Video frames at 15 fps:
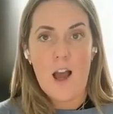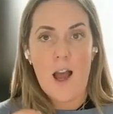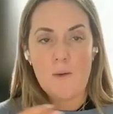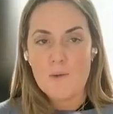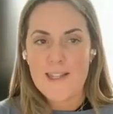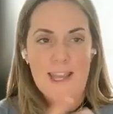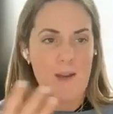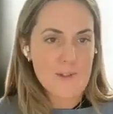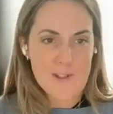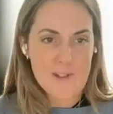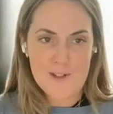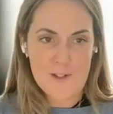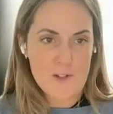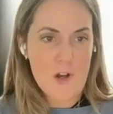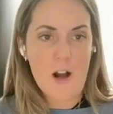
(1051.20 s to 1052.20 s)
I was able to
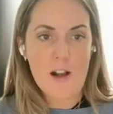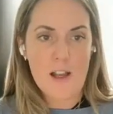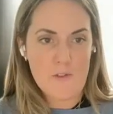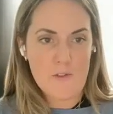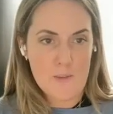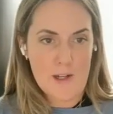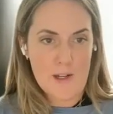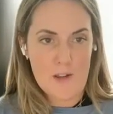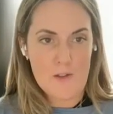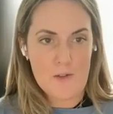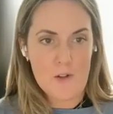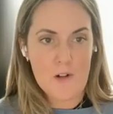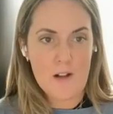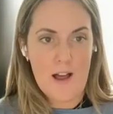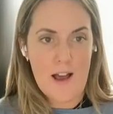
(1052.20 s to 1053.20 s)
still talk everybody
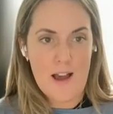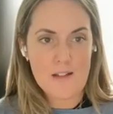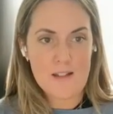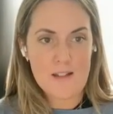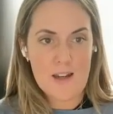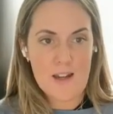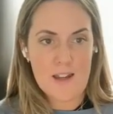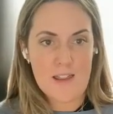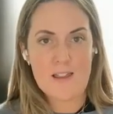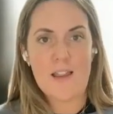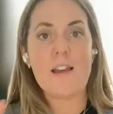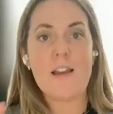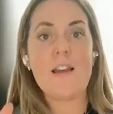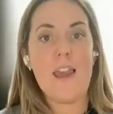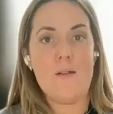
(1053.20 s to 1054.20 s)
through a class. And I think
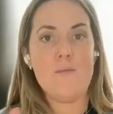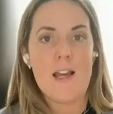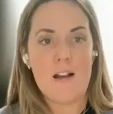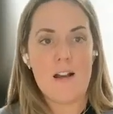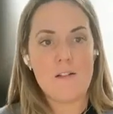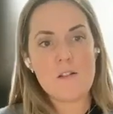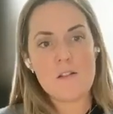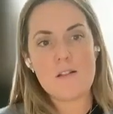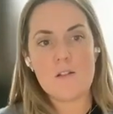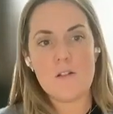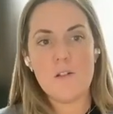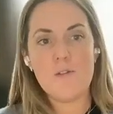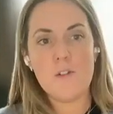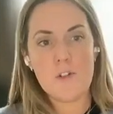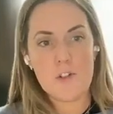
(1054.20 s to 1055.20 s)
that came down to
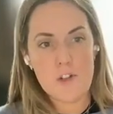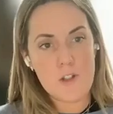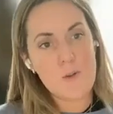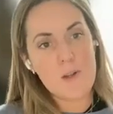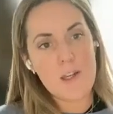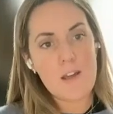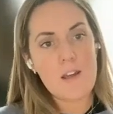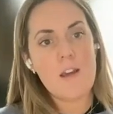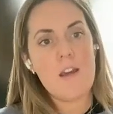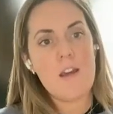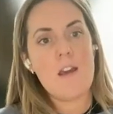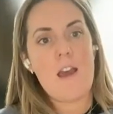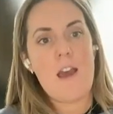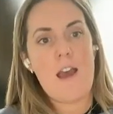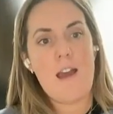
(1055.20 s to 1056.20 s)
skillful cueing.
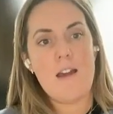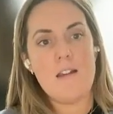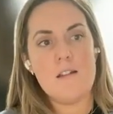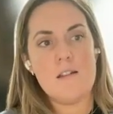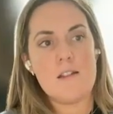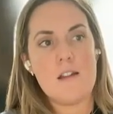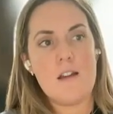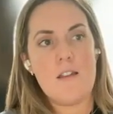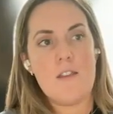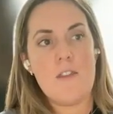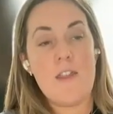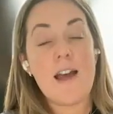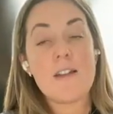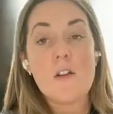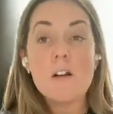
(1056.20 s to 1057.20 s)
And
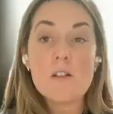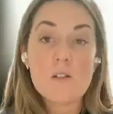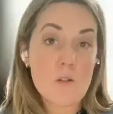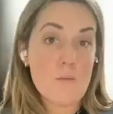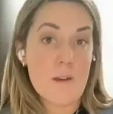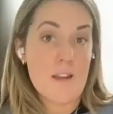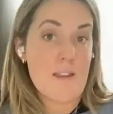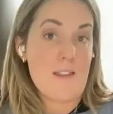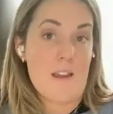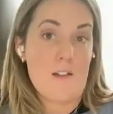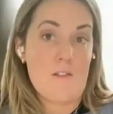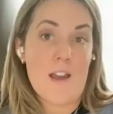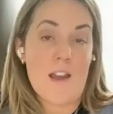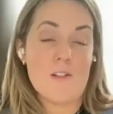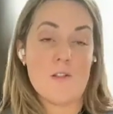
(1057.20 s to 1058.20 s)
that's also a big thing,
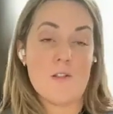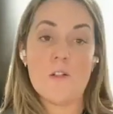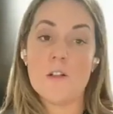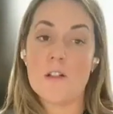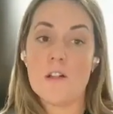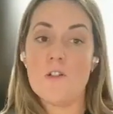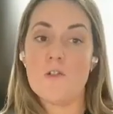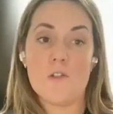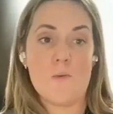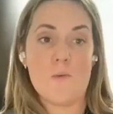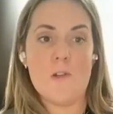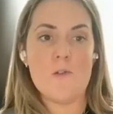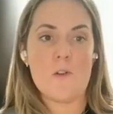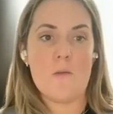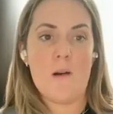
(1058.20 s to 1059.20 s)
right? As yoga teachers, we
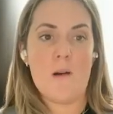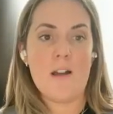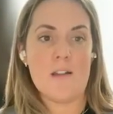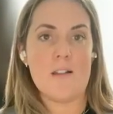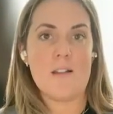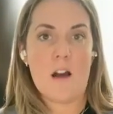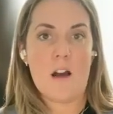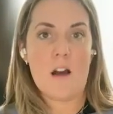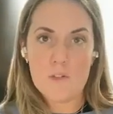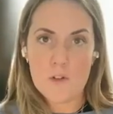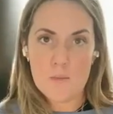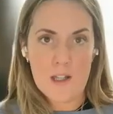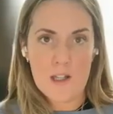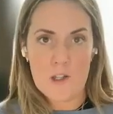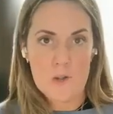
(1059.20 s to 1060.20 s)
use our bodies. God
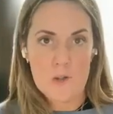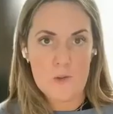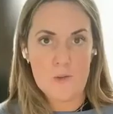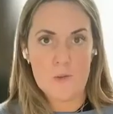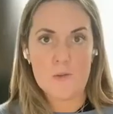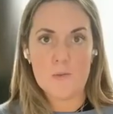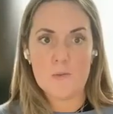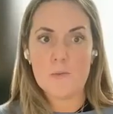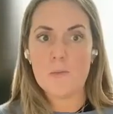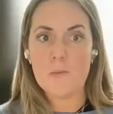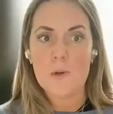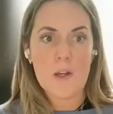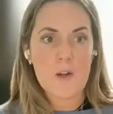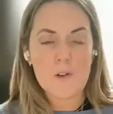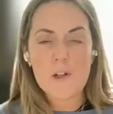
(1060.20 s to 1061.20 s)
forbid you
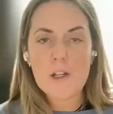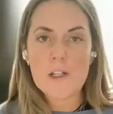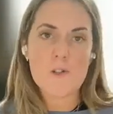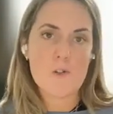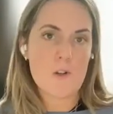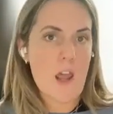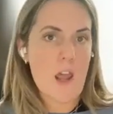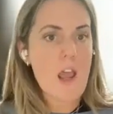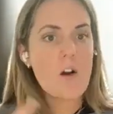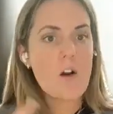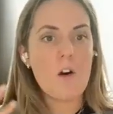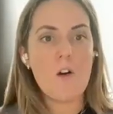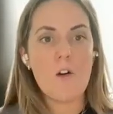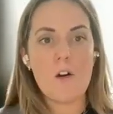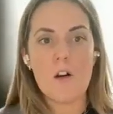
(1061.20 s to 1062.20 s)
break a wrist or an
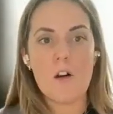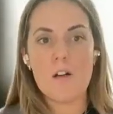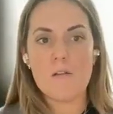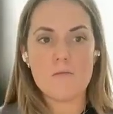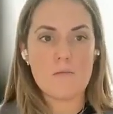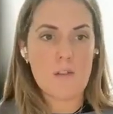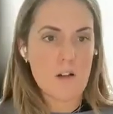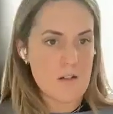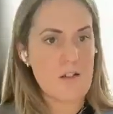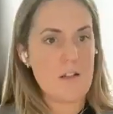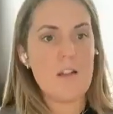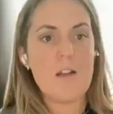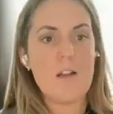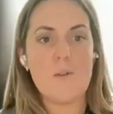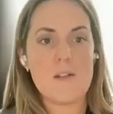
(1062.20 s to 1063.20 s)
ankle or are
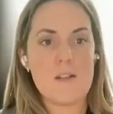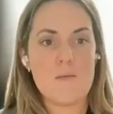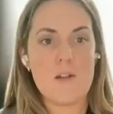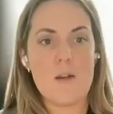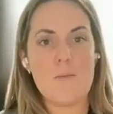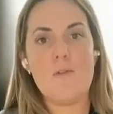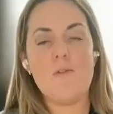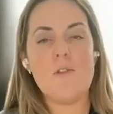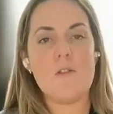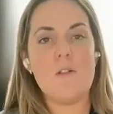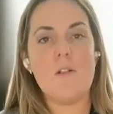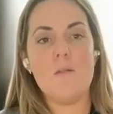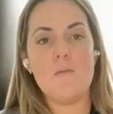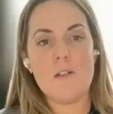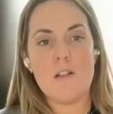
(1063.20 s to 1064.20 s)
dealing with some type of
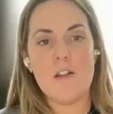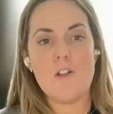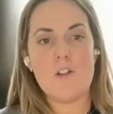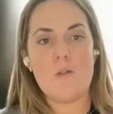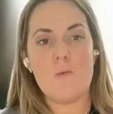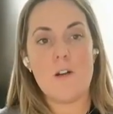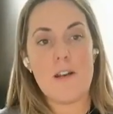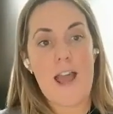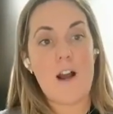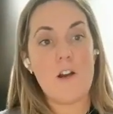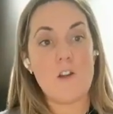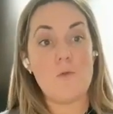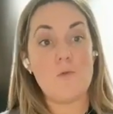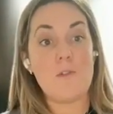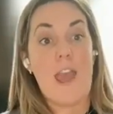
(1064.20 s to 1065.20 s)
physical limitation where now
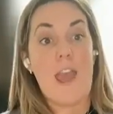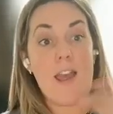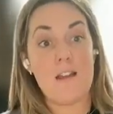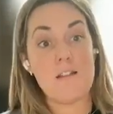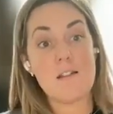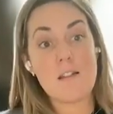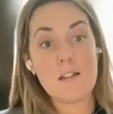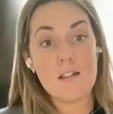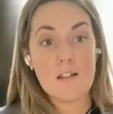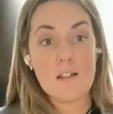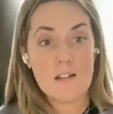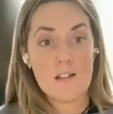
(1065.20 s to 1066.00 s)
you can't